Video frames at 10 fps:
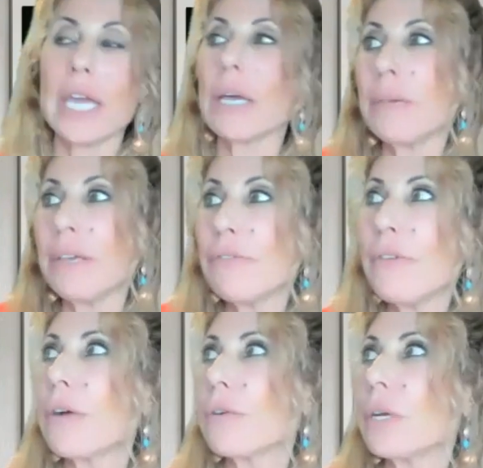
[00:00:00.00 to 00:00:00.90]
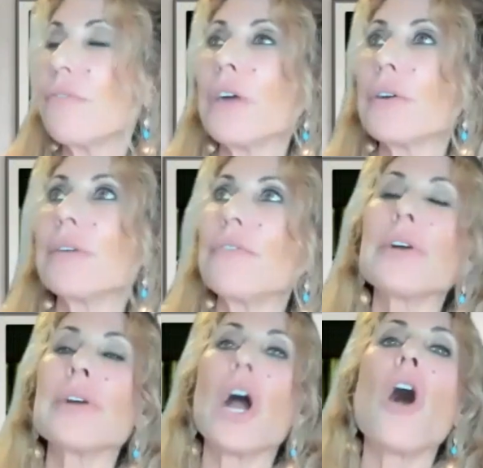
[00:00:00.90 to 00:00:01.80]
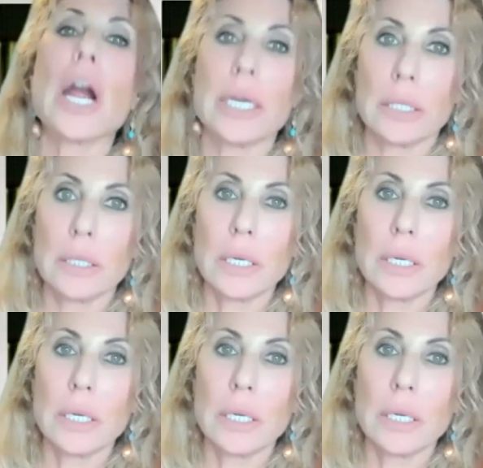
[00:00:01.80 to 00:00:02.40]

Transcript: it can be very, very, very hard